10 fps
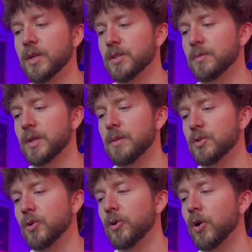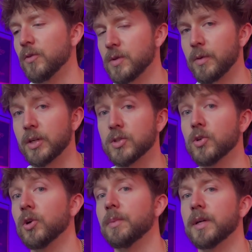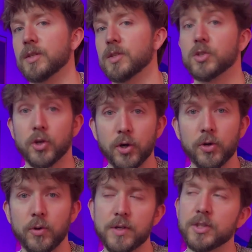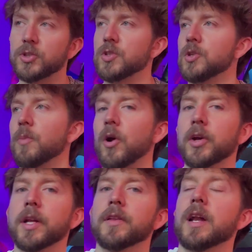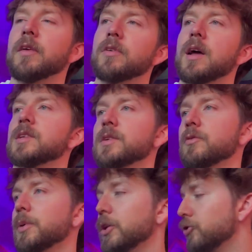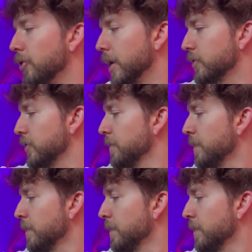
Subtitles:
Like sometimes you don't know if something is good because it's good, or is it just the marketing that has everybody tricked.